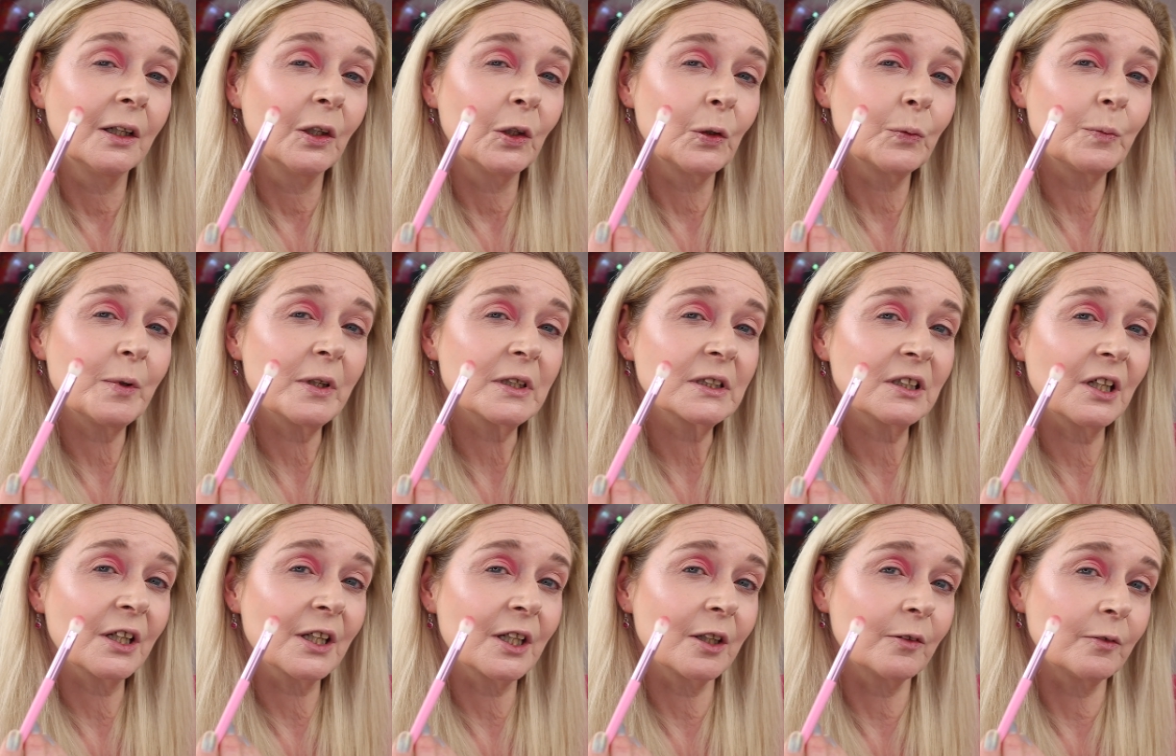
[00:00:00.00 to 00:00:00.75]

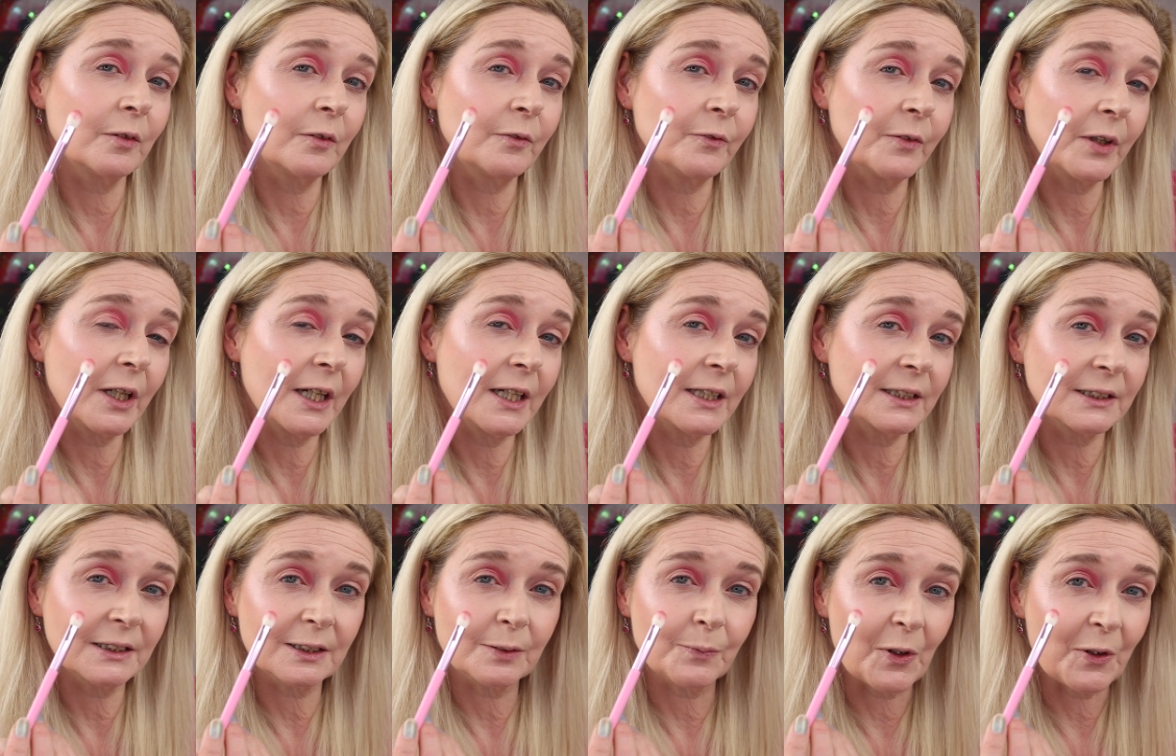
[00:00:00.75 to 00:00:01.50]
almost like a
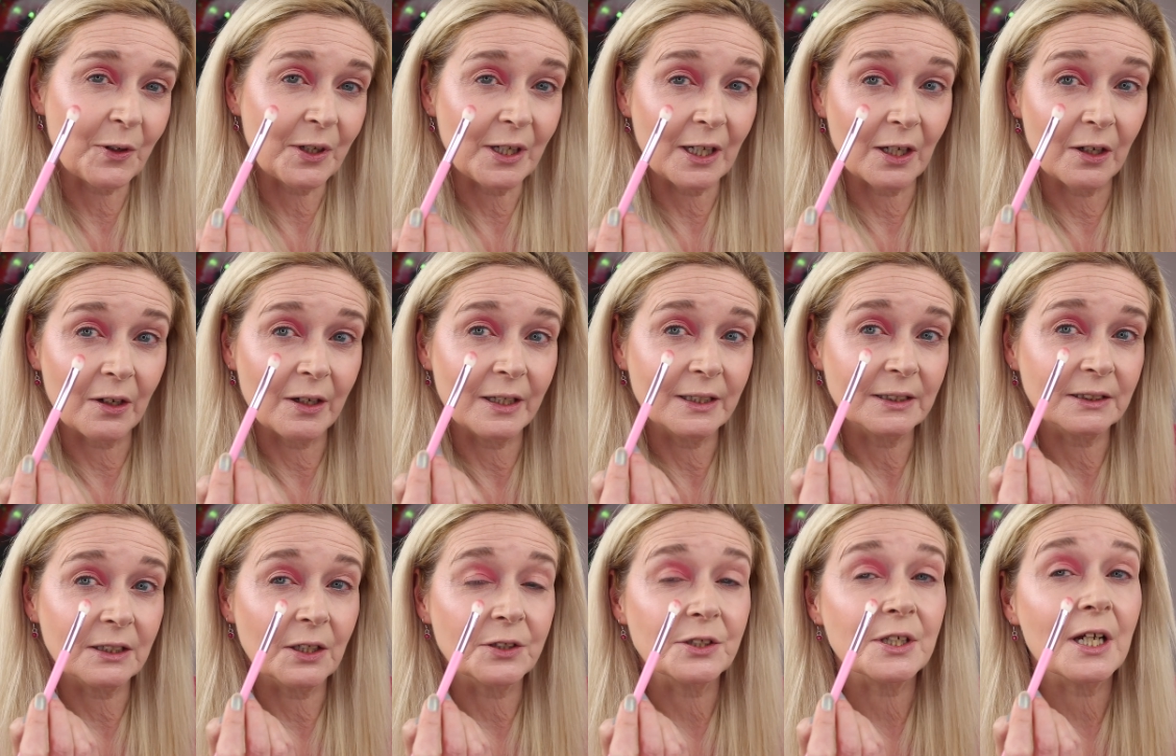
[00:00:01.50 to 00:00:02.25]
reverse smoky eye,
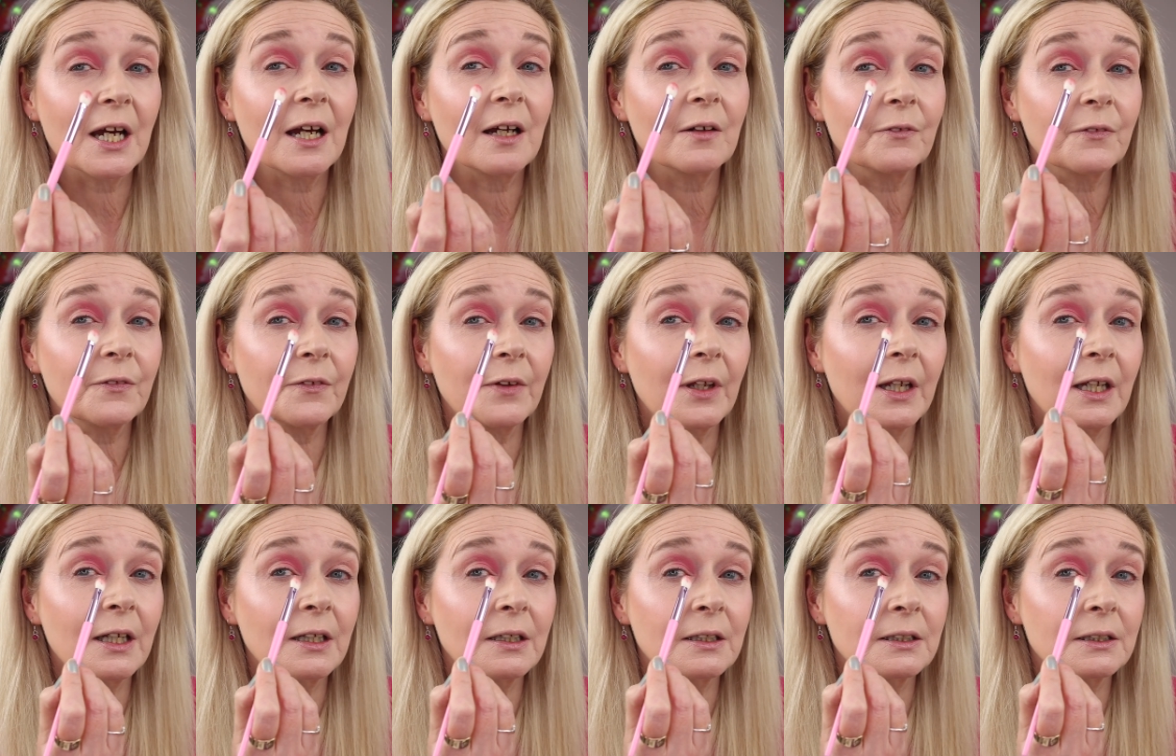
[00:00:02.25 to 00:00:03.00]
so to have
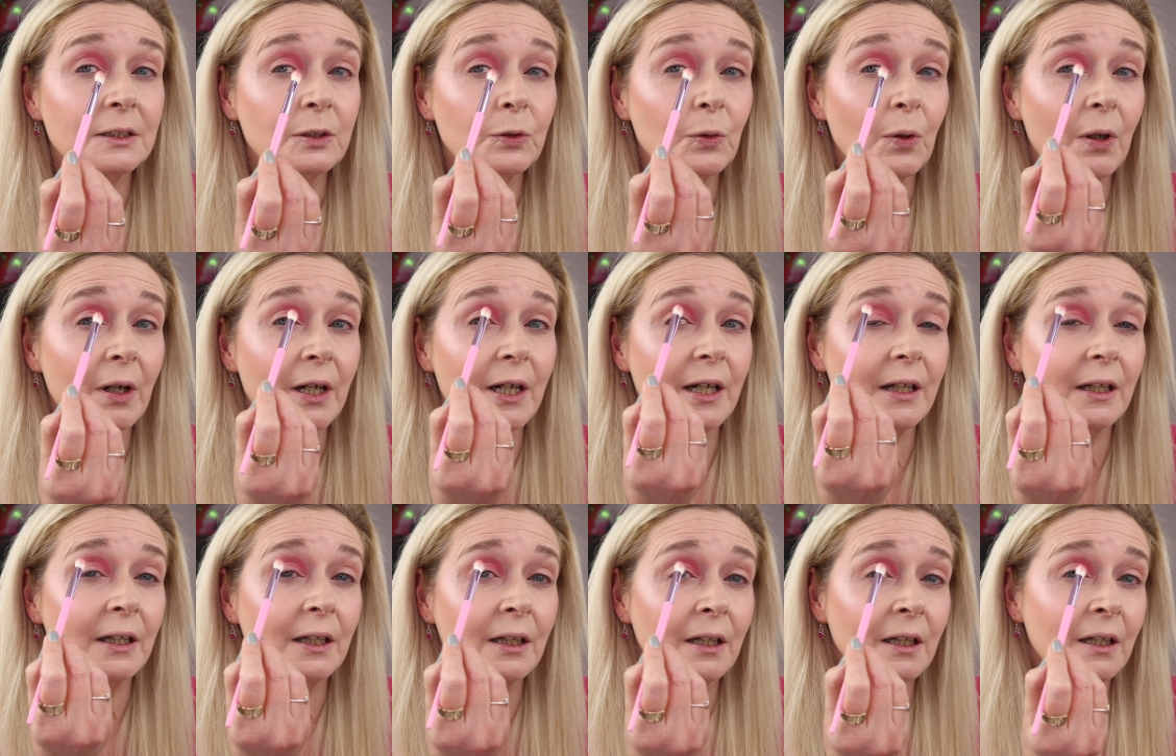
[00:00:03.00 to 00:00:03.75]
things
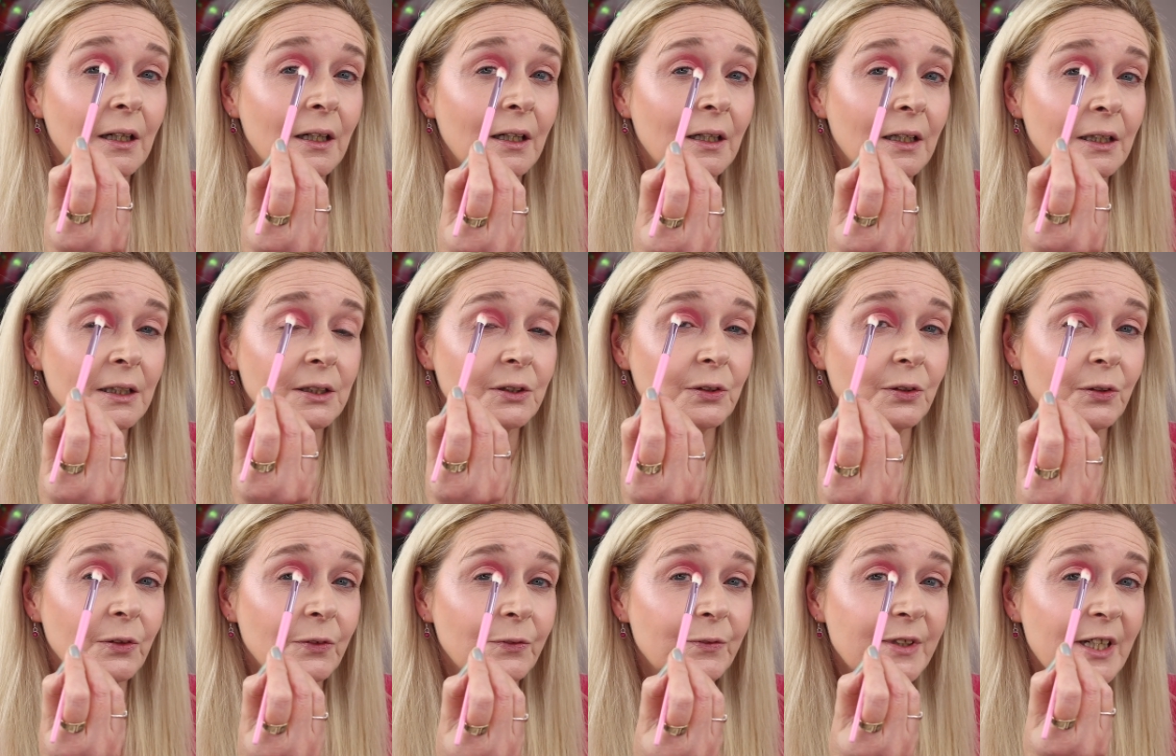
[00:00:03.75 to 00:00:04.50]
quite
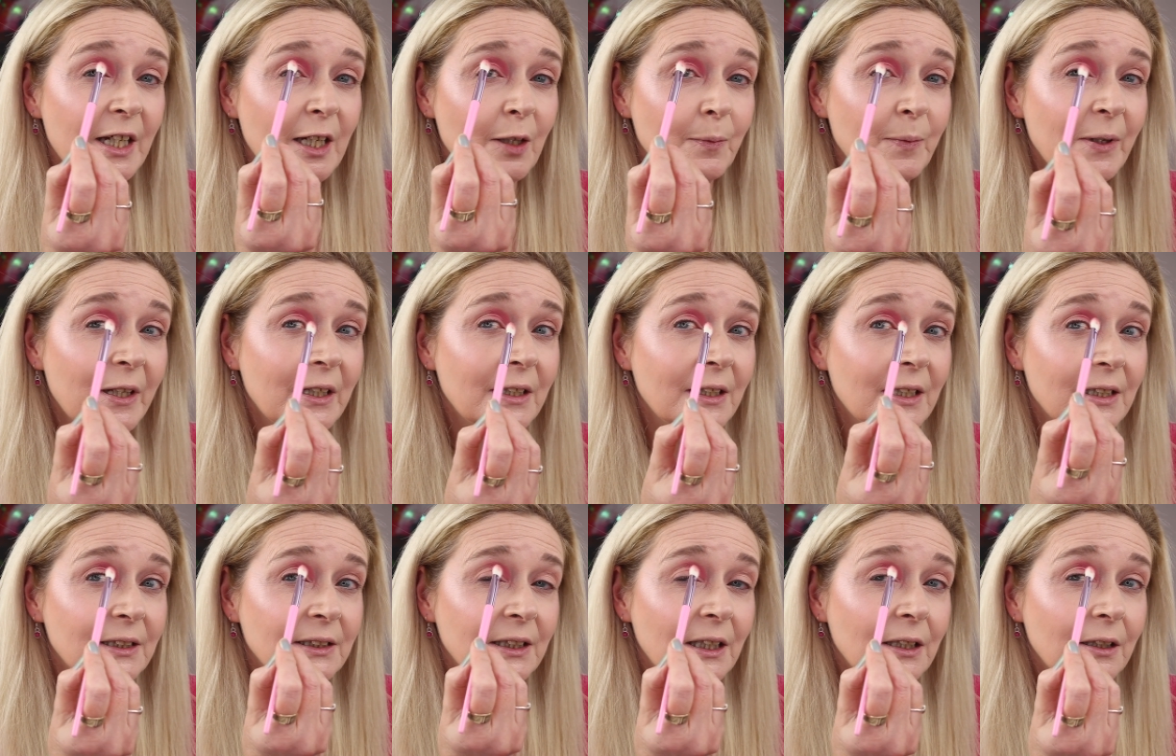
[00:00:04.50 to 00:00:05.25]
sort of deep in
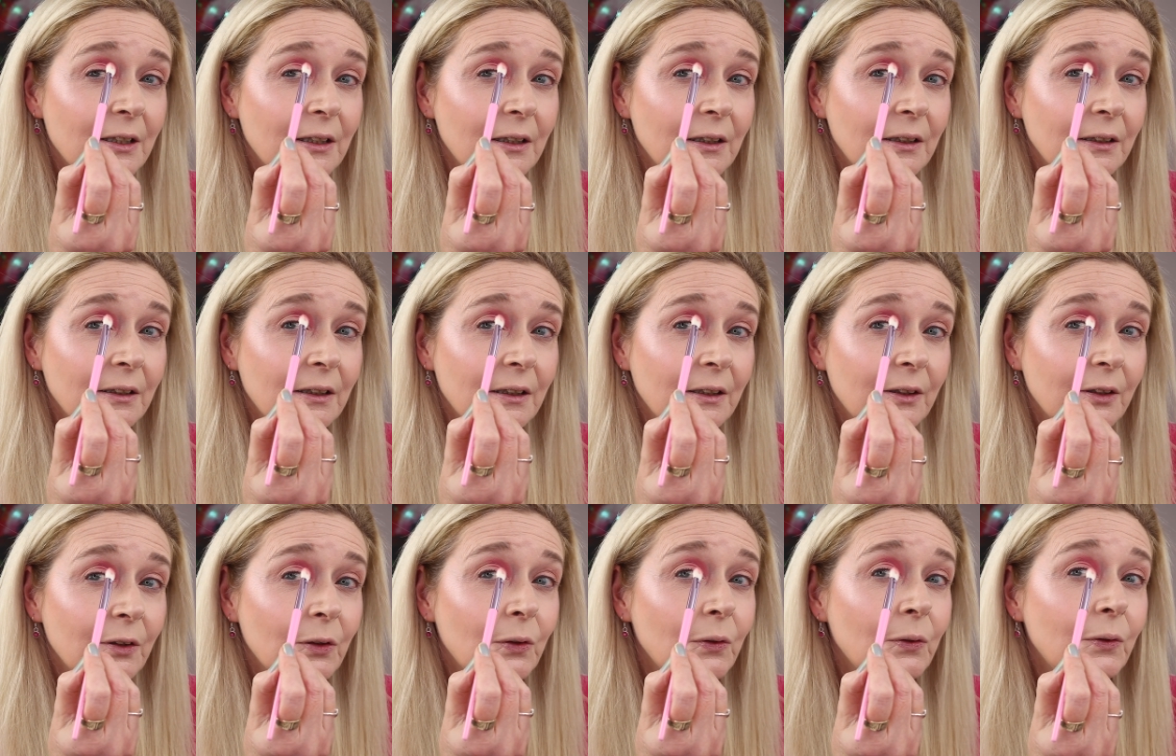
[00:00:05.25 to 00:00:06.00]
this inner
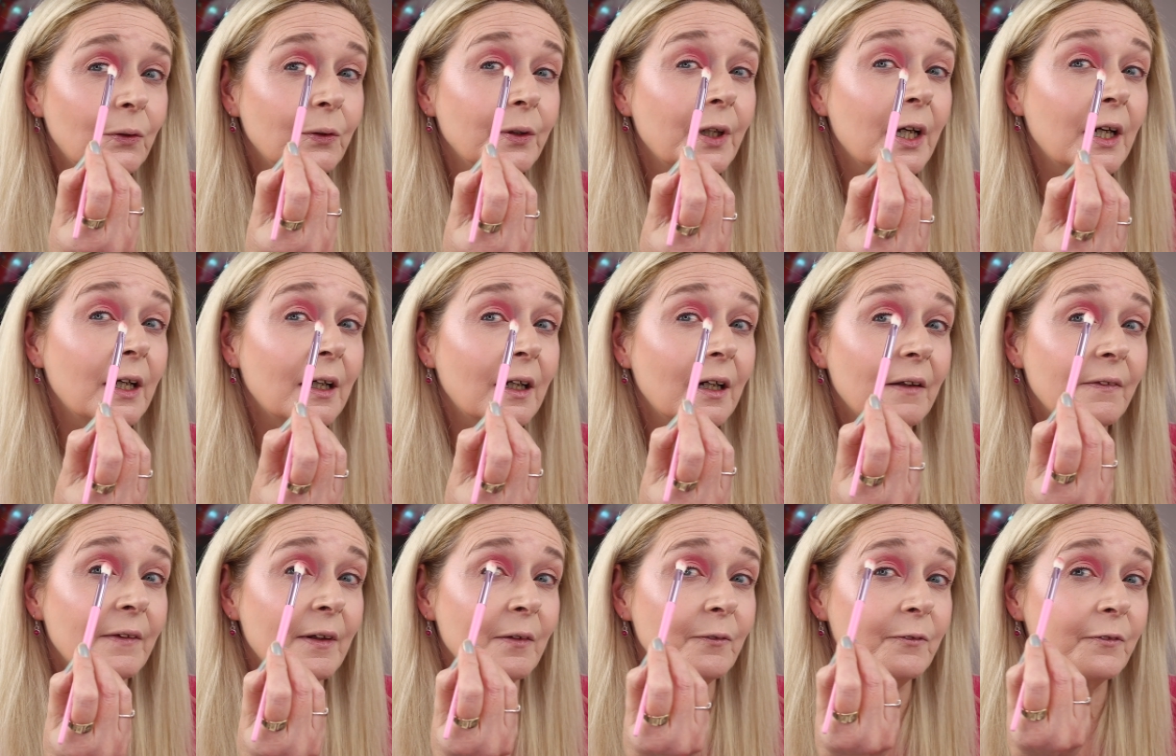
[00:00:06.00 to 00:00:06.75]
corner
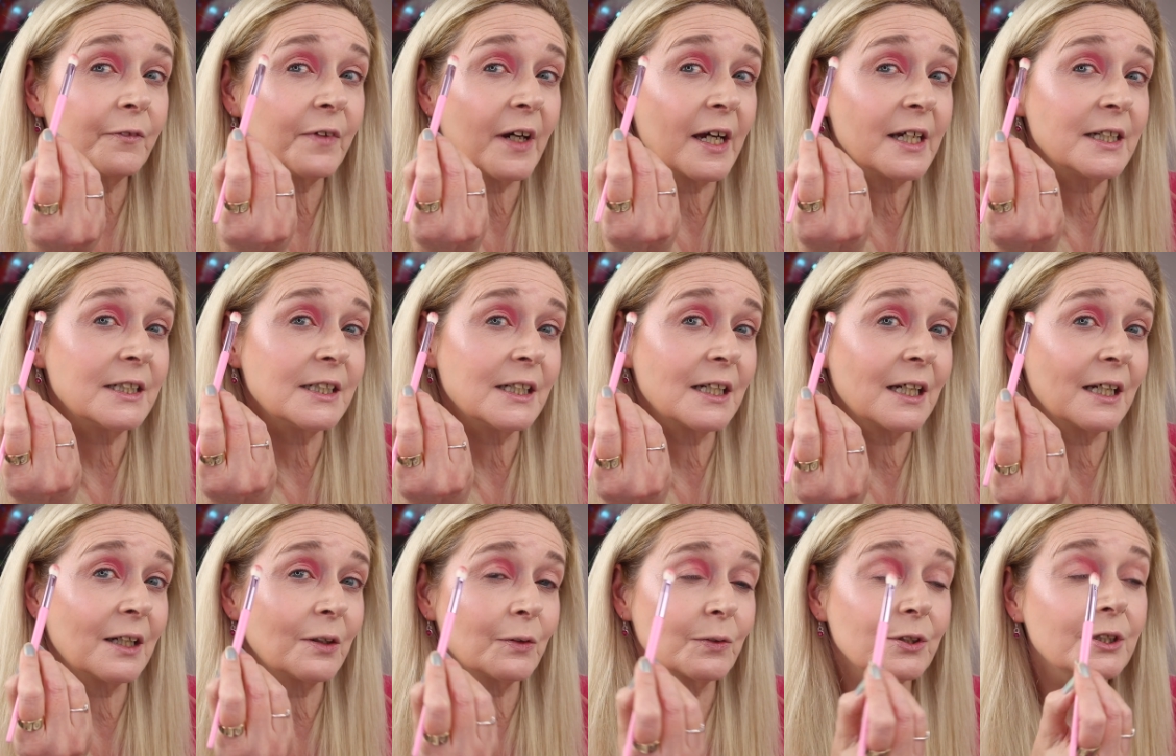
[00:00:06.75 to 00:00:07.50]
and then fading
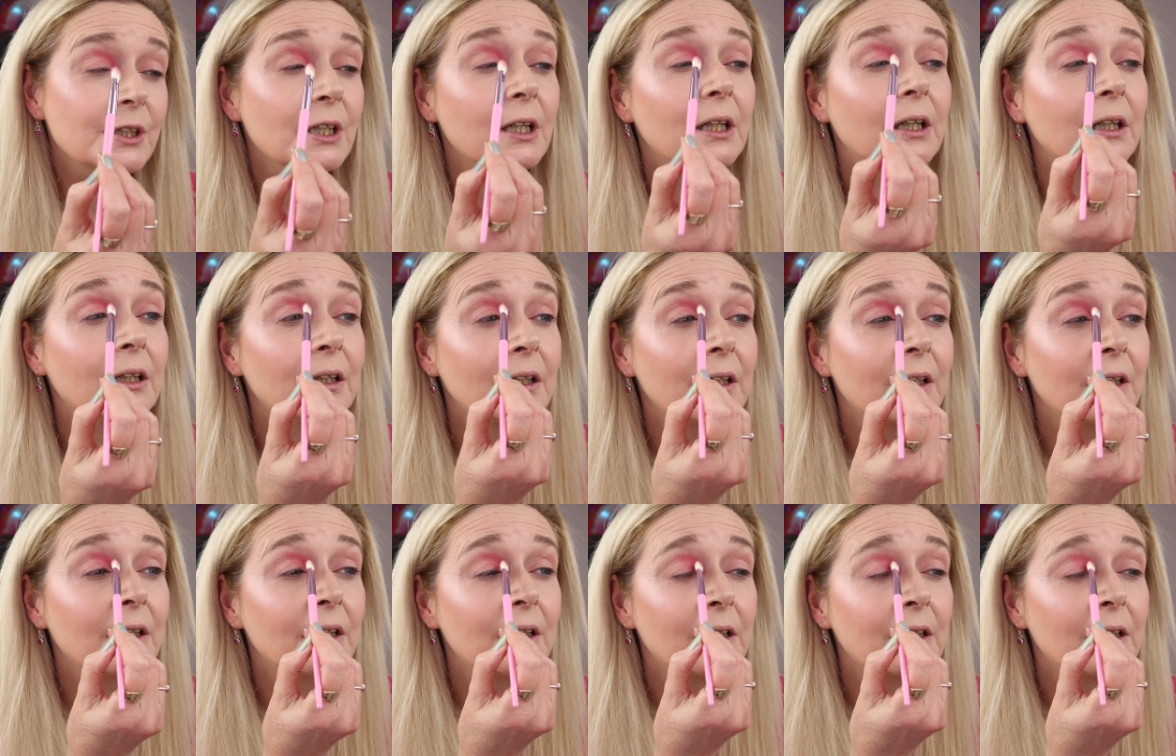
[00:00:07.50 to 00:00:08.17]
out to,